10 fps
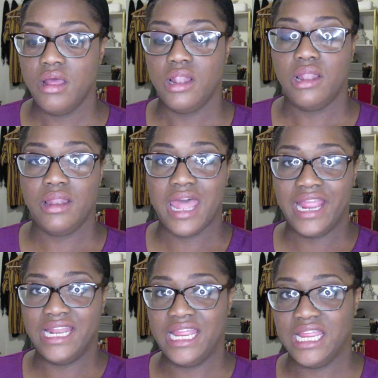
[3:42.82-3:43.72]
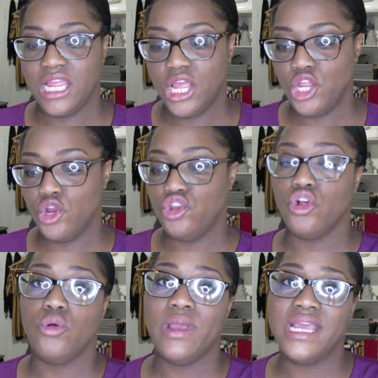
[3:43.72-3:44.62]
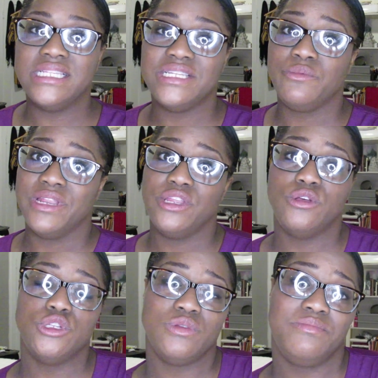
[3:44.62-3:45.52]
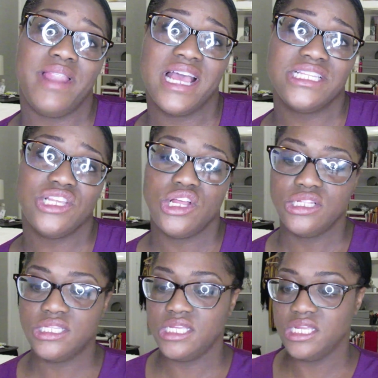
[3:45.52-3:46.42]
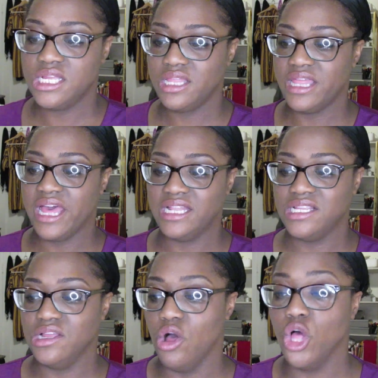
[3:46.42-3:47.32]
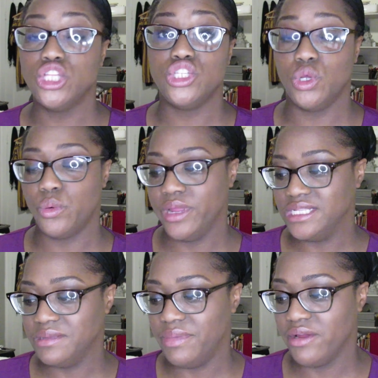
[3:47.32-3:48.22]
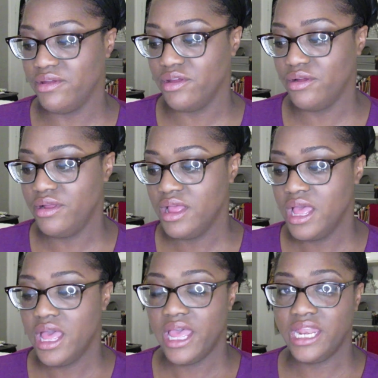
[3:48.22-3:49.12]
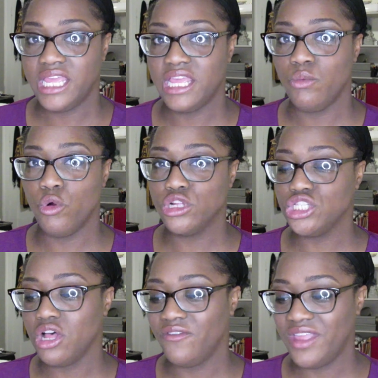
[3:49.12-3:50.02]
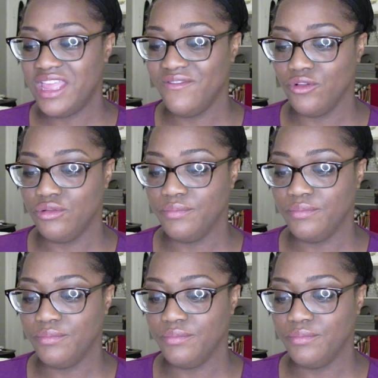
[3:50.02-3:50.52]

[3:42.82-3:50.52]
lining your doorways and windows with black salt. That also creates a barrier and it wards off evil.